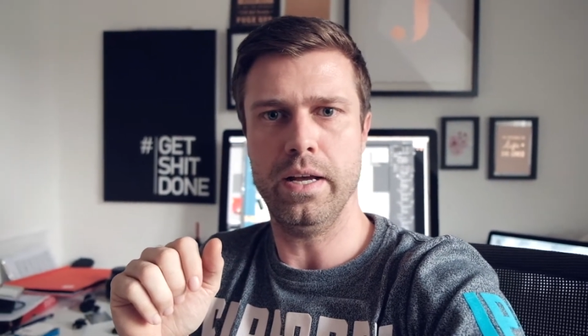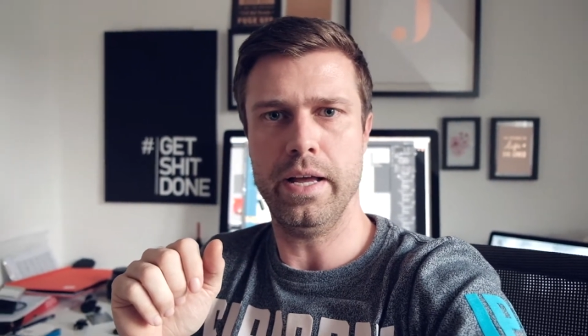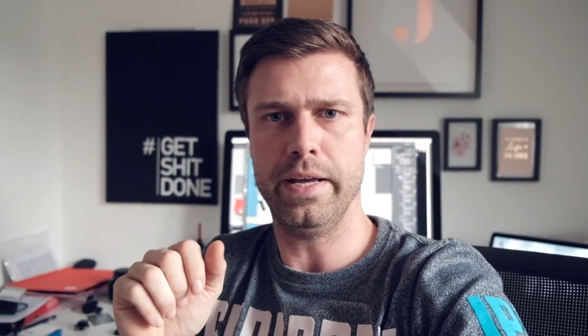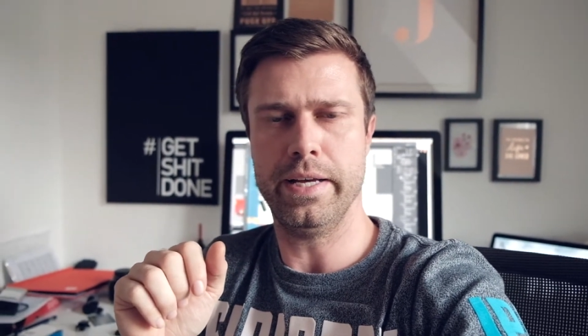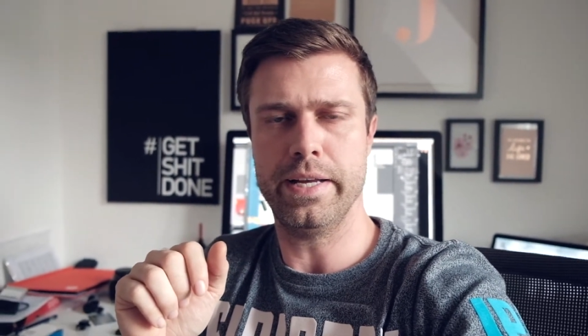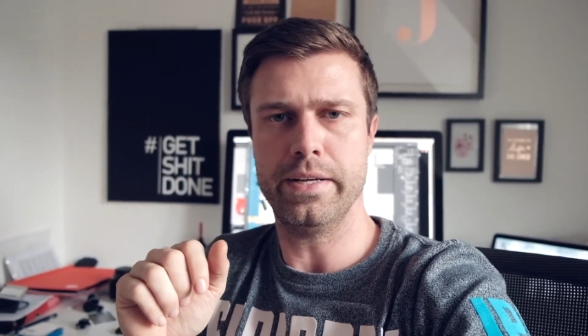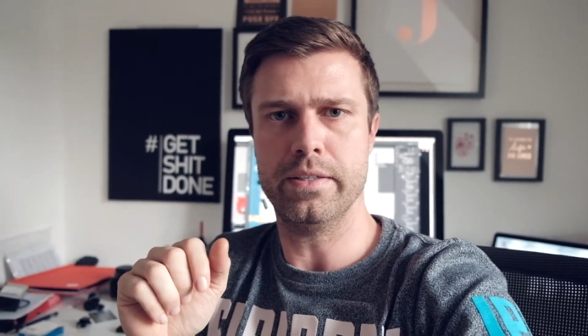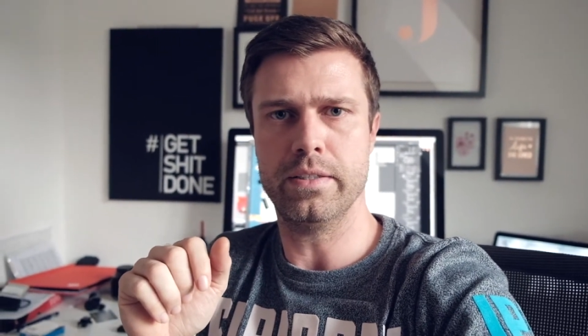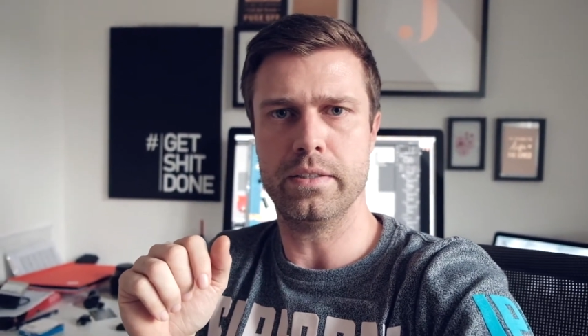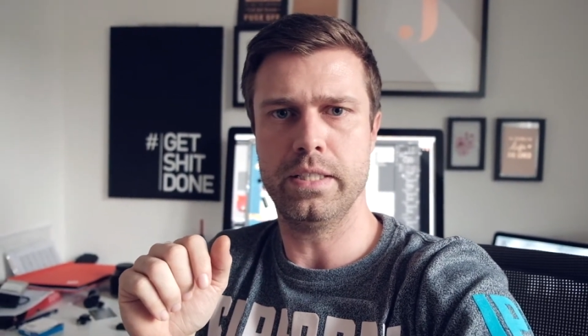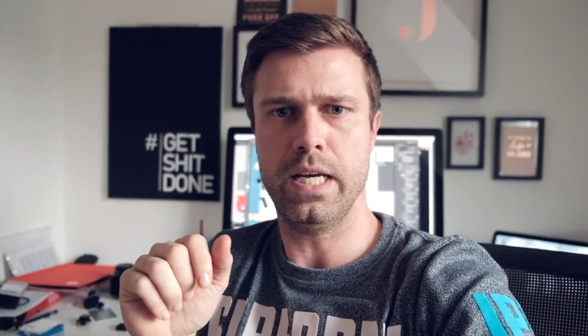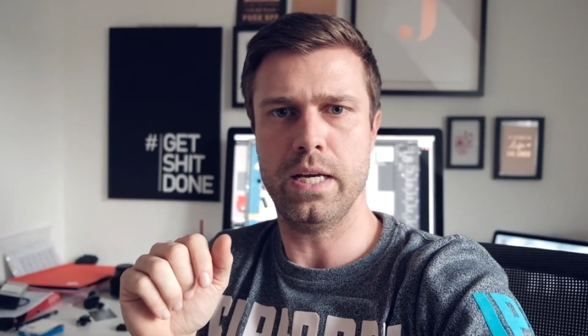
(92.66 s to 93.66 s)
And
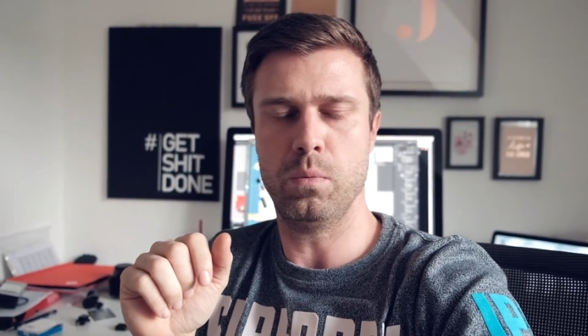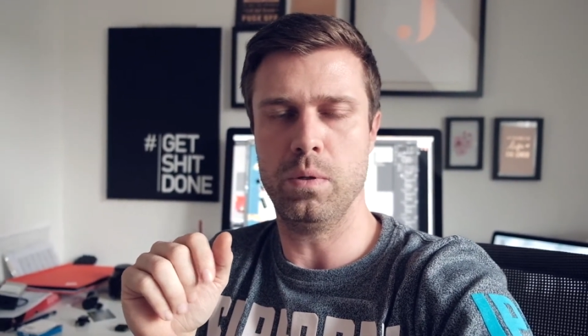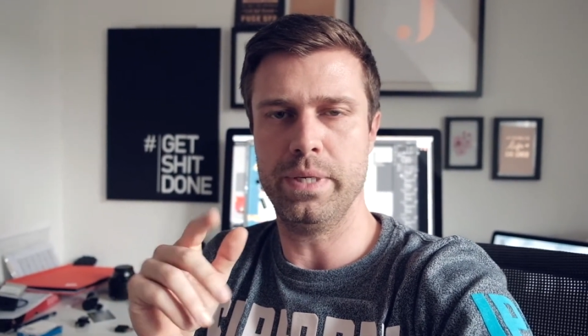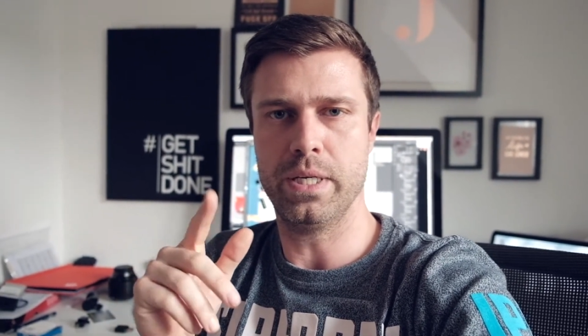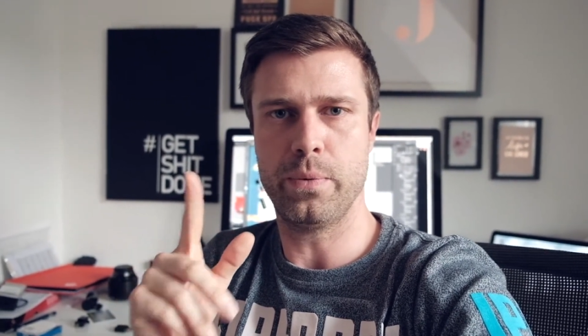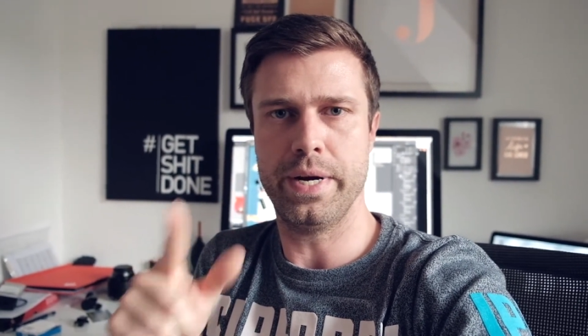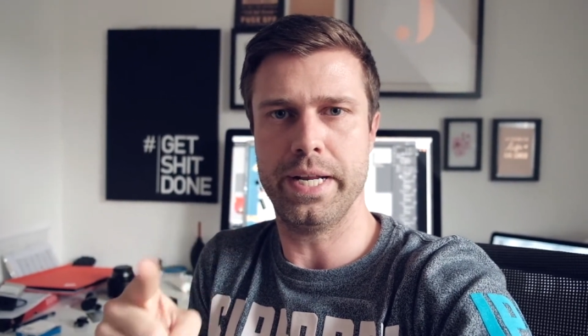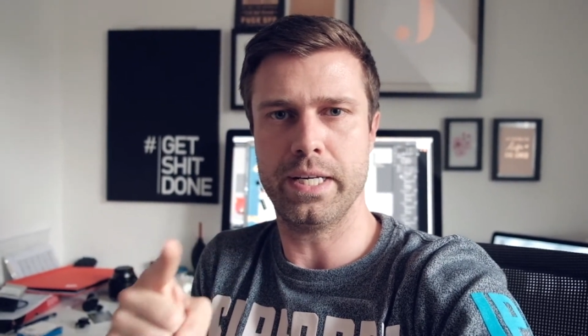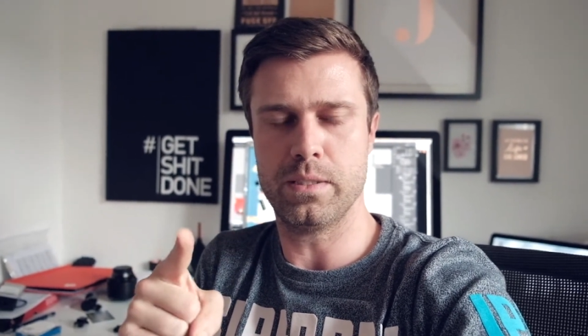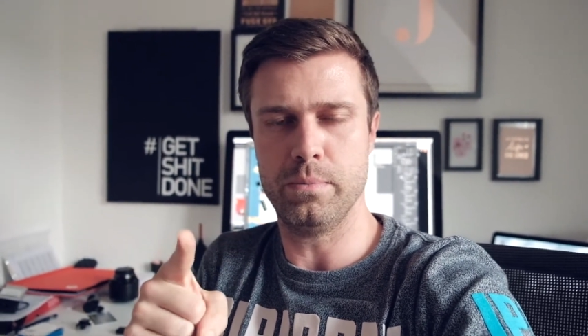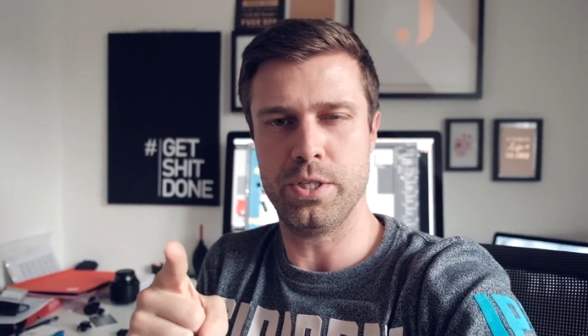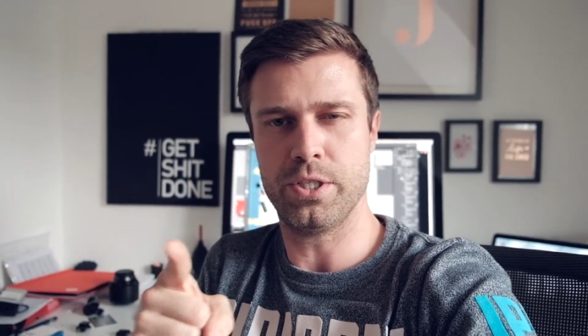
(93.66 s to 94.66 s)
it will be a great
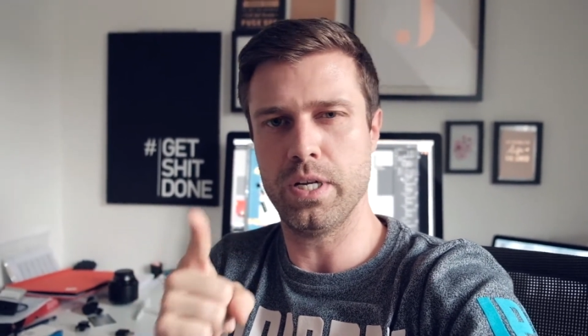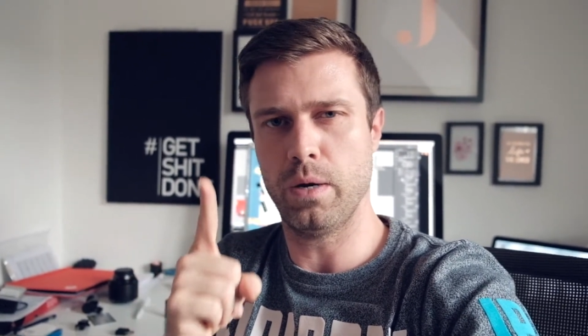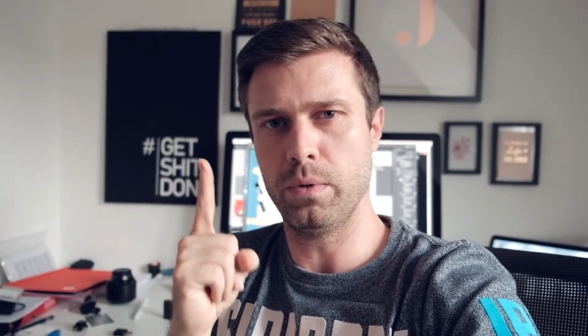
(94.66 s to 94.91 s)
exhibition.